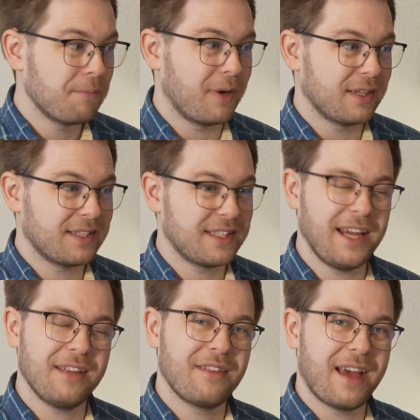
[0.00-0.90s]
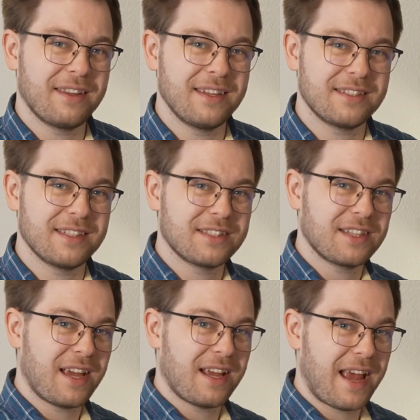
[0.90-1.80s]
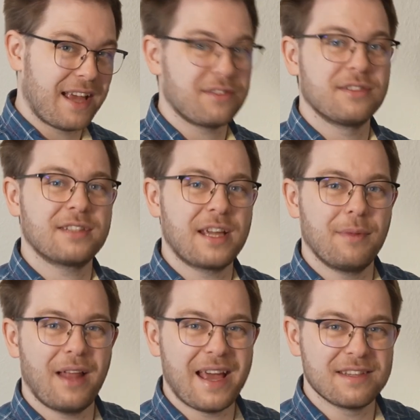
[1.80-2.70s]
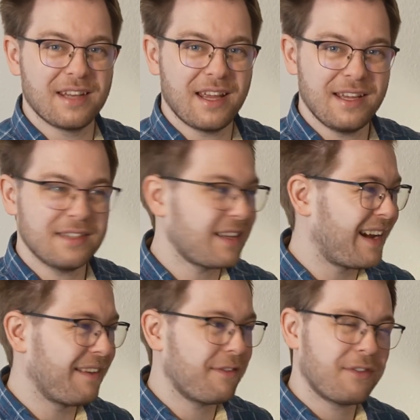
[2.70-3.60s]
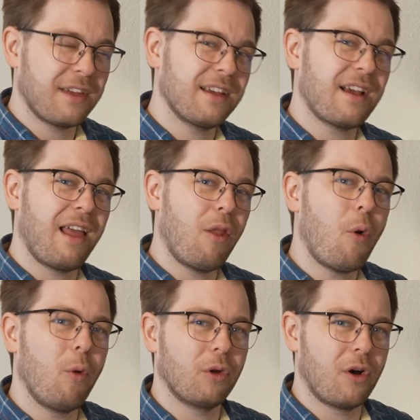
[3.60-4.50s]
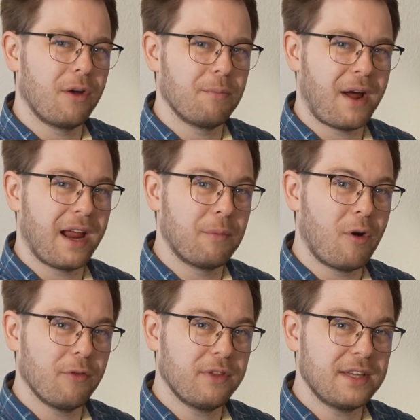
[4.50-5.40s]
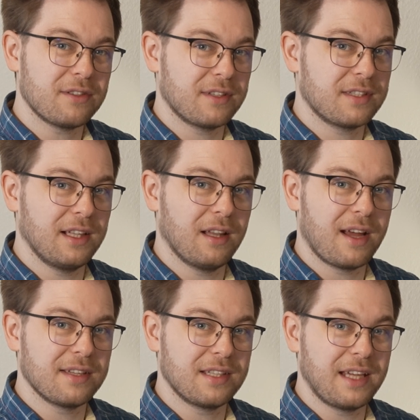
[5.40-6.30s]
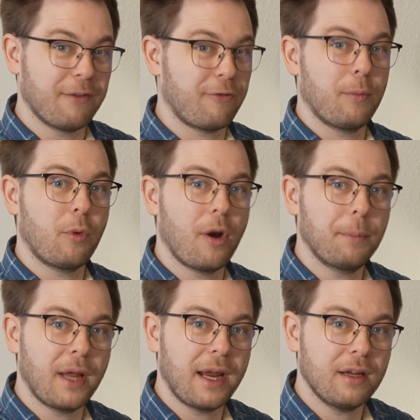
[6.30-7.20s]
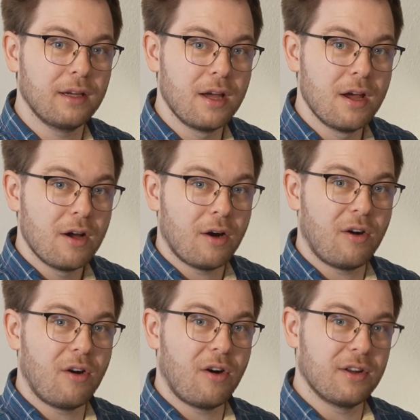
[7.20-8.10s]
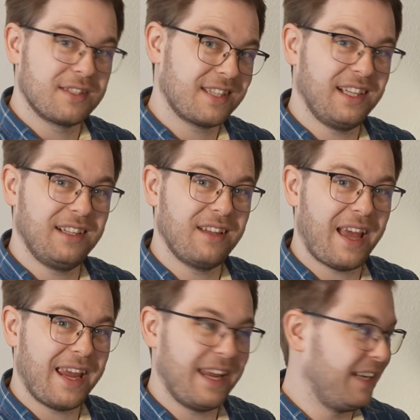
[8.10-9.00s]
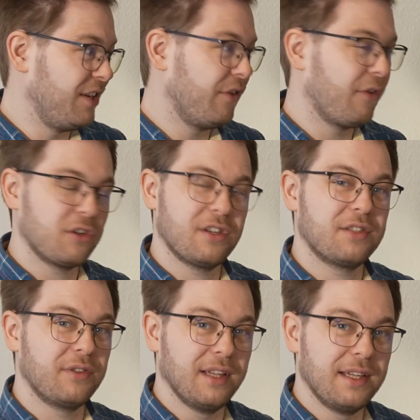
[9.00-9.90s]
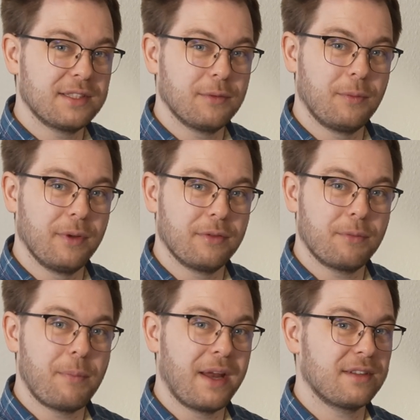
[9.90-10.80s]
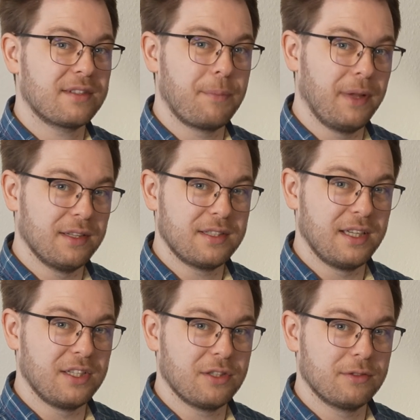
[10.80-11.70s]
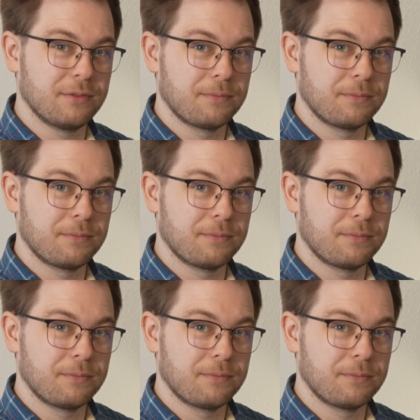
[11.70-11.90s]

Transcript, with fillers: But seeing that this is as unstable as it is, I think I'll hold on buying more of these until I see a firmware update or until a new version is released with better stability issues.